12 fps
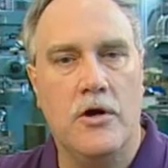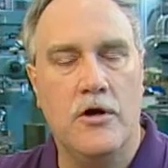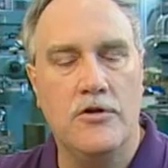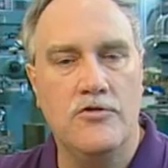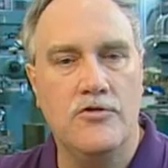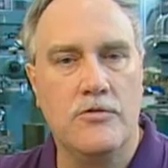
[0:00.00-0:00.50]

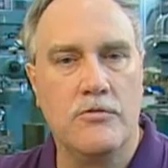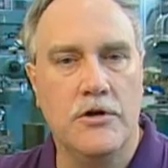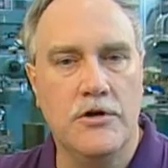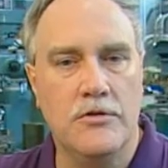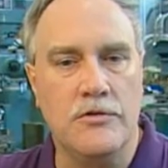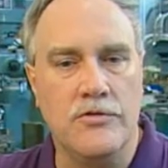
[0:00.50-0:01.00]
on
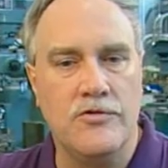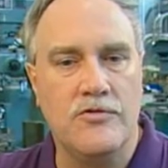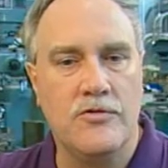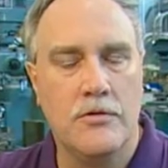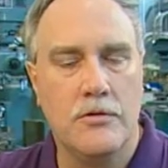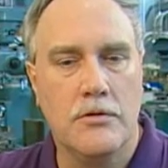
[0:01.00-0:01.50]

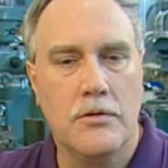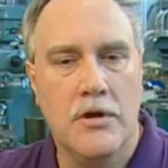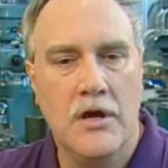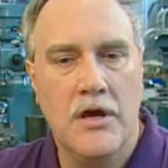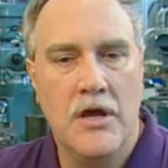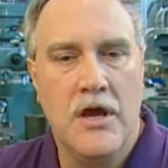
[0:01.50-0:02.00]
screws.
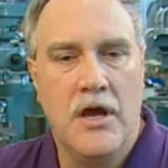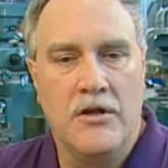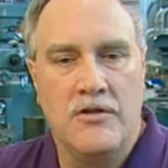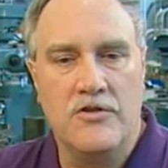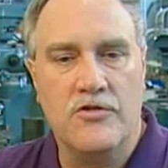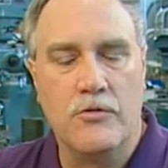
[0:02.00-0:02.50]

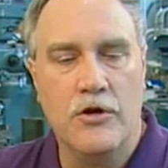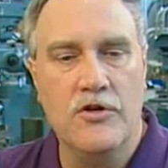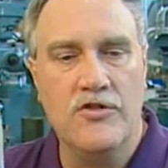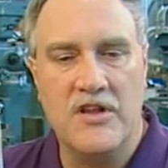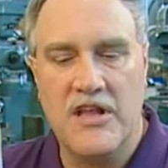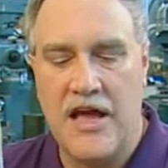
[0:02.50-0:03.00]
The
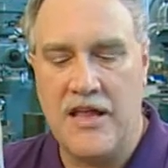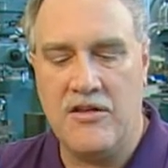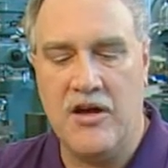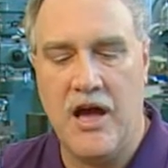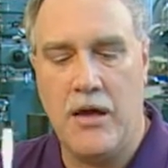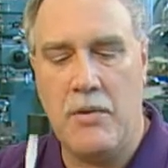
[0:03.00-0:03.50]
screws at that
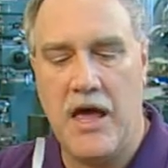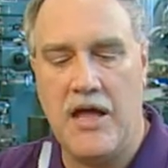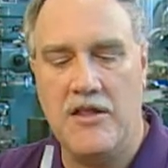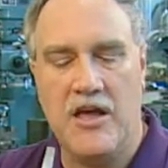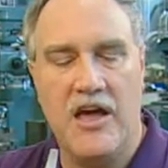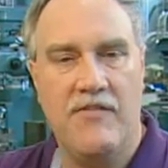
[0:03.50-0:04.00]
time
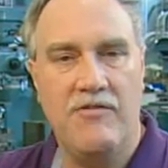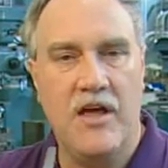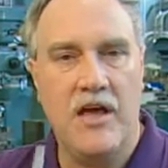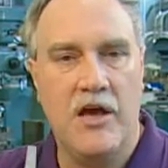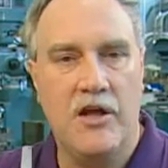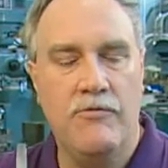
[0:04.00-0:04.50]
had to have the
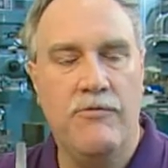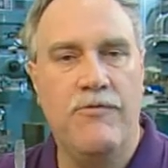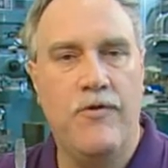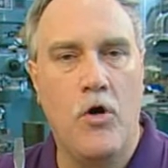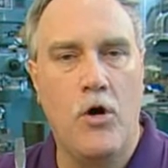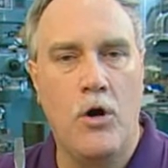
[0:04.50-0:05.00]
head
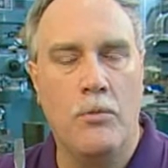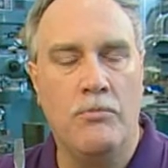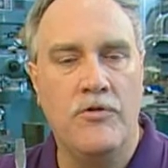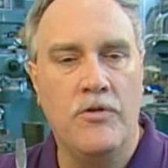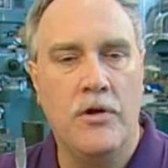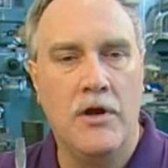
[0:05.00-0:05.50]
formed.
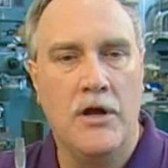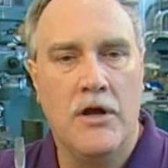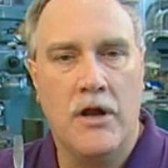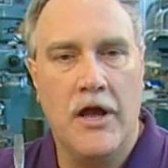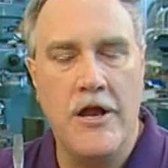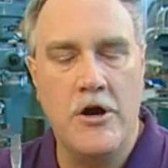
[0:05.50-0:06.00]

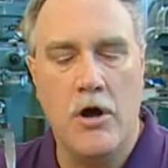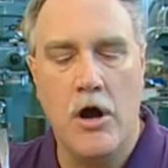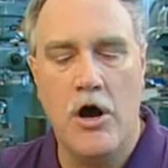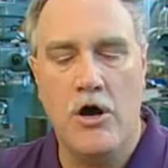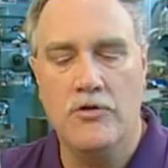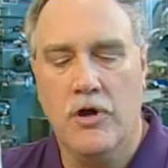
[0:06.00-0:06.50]
Later
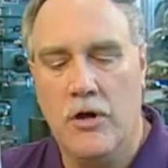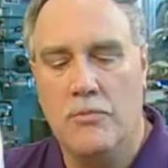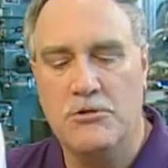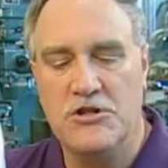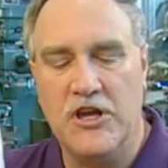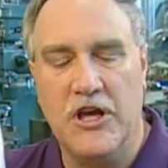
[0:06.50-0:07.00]
on,
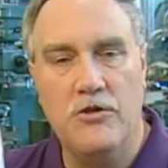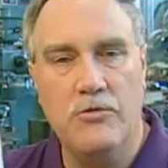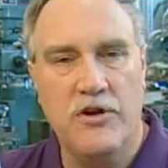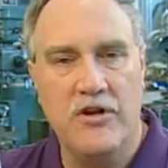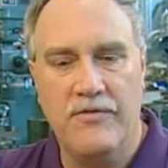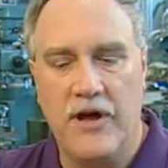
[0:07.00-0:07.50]
machines
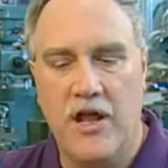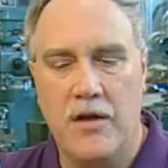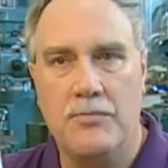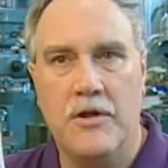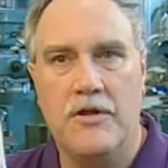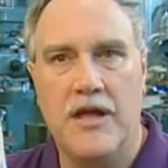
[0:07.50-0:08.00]
were
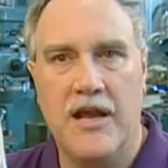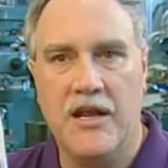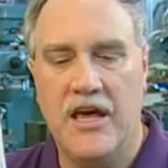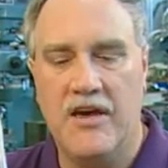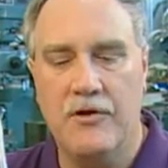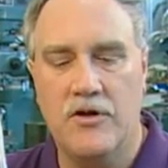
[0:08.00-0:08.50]
developed that
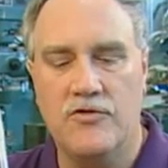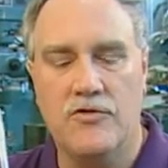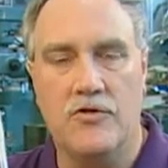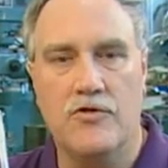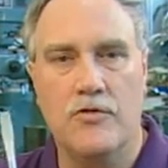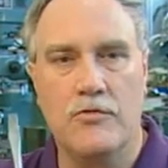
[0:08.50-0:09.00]
gave us
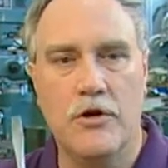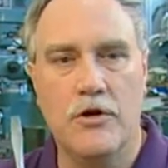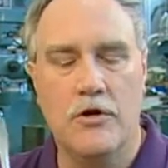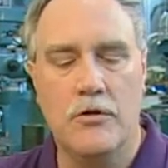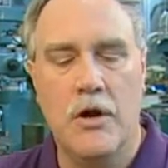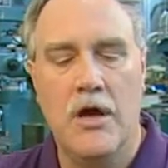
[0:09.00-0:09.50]
the
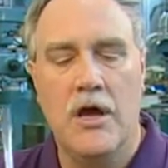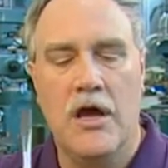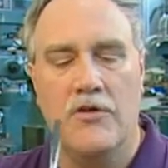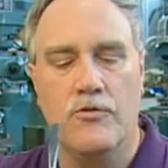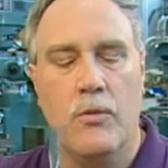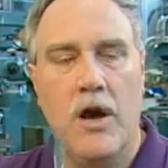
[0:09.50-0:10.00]
screw
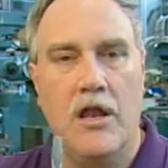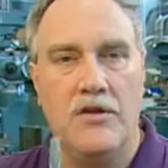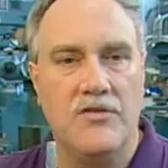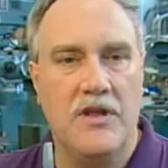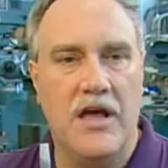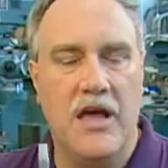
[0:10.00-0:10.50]
as well
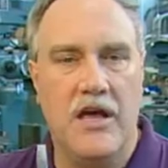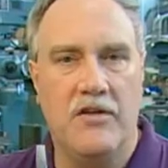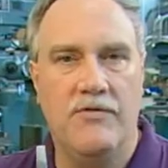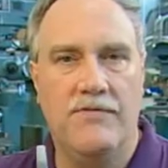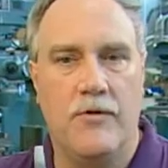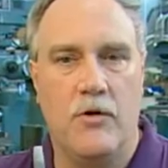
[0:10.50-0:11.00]
as the head
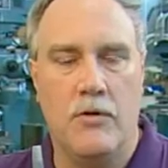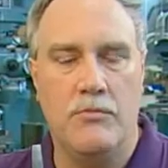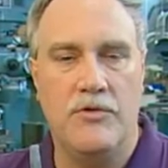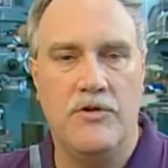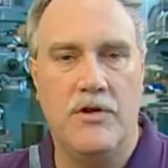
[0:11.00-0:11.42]
formed.